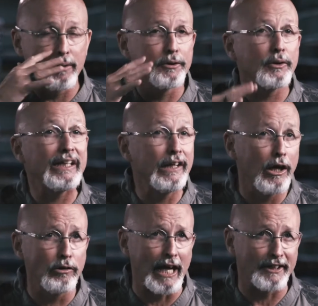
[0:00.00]
doing low
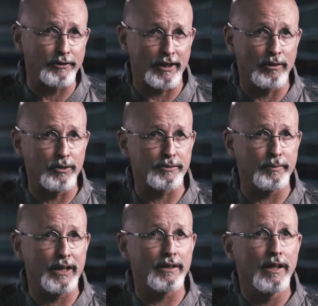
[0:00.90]
light training, which
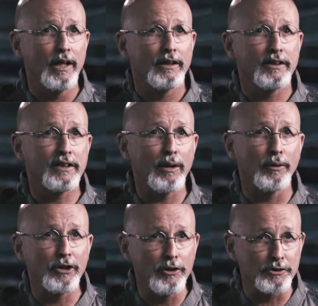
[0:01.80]
meant that they were
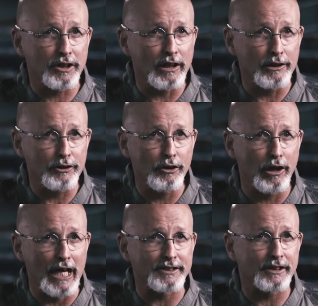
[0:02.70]

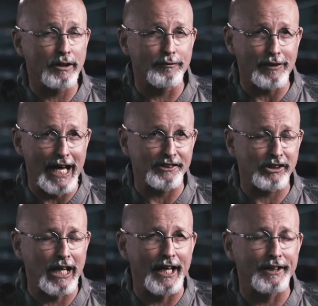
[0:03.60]
utilizing their
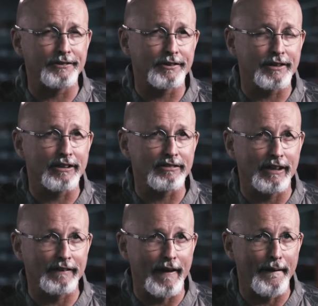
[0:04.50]
flashlights and things like
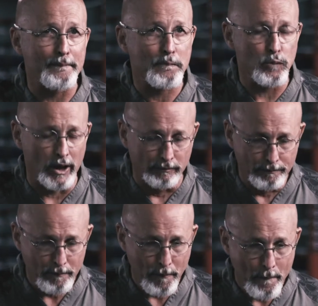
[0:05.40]
that. Well,
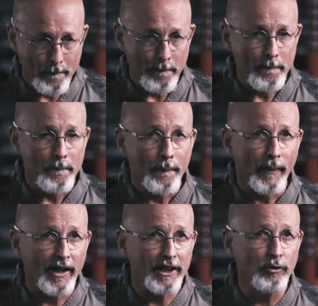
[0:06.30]

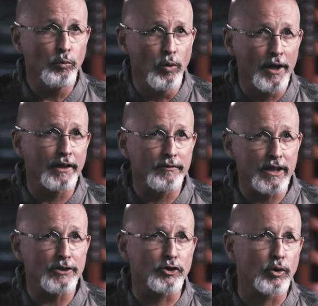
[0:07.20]
in one of
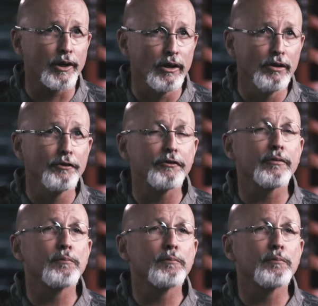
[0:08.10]
these drills,